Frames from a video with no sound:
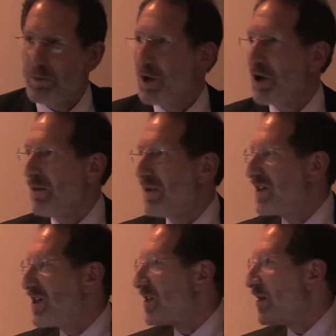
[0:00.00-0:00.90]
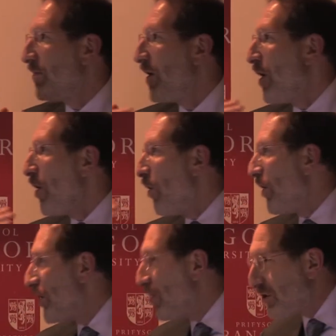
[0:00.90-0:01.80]
procurement system
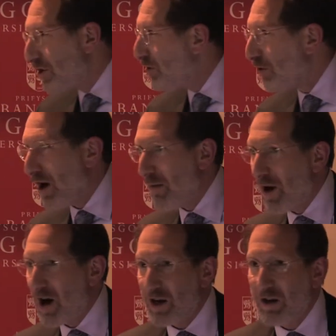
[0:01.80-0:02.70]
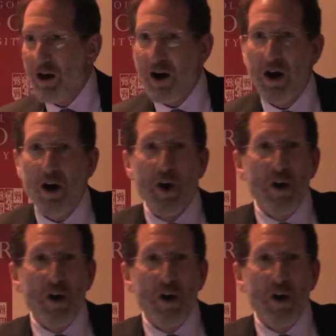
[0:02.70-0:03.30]
or the UNCITRAL model law.